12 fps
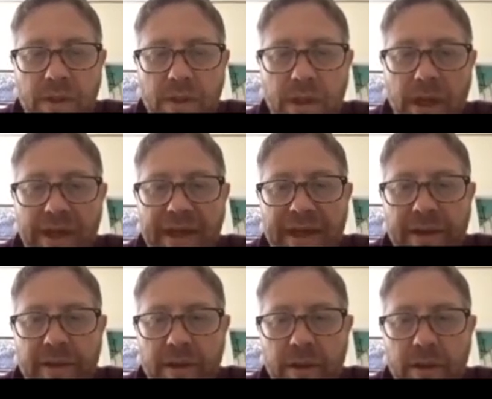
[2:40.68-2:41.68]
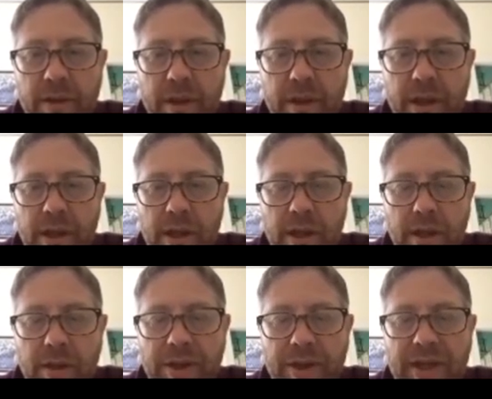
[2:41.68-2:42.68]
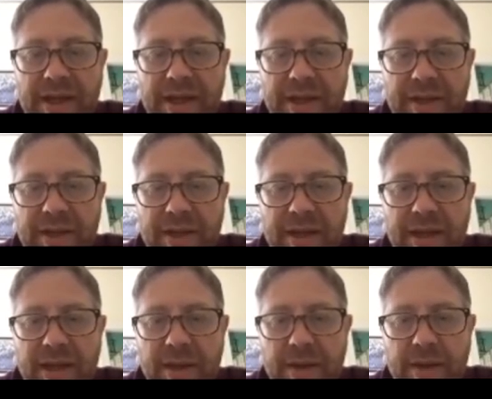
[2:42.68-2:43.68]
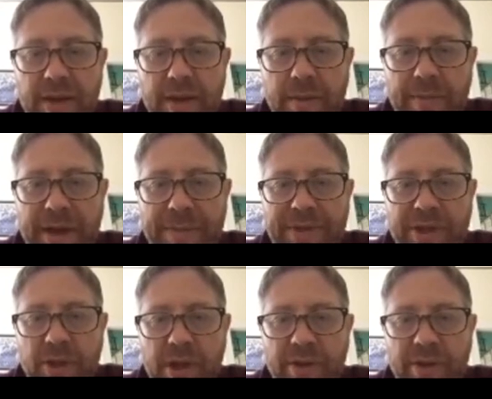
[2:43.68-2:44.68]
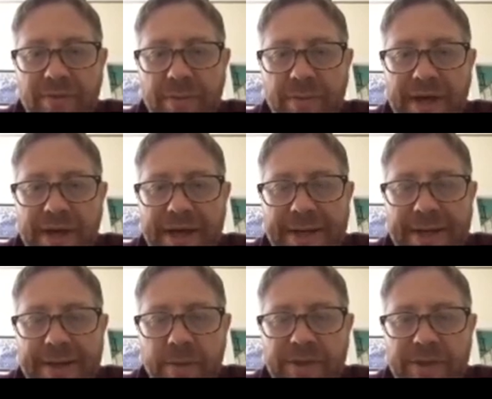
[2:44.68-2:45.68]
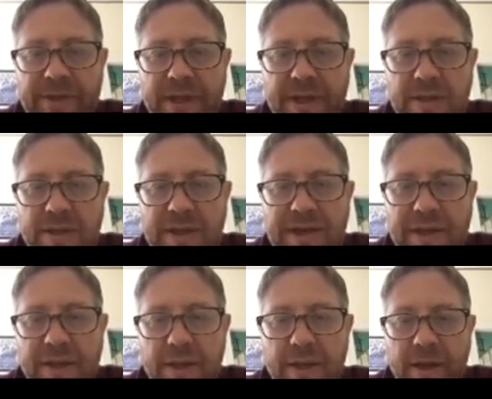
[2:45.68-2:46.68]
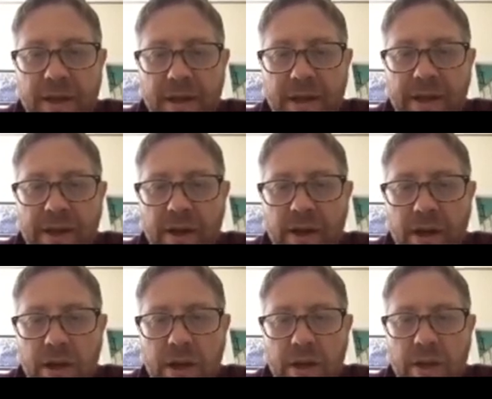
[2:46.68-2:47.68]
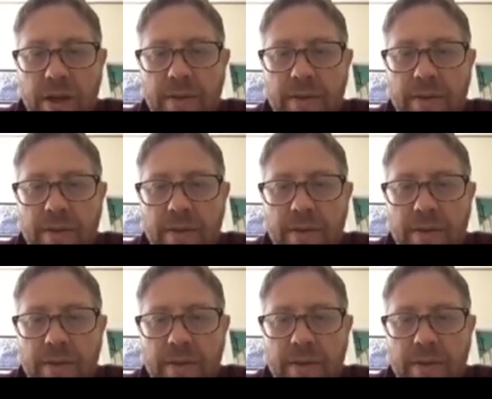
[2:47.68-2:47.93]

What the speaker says: Again, looking at the popliteal artery from behind, we see that there are,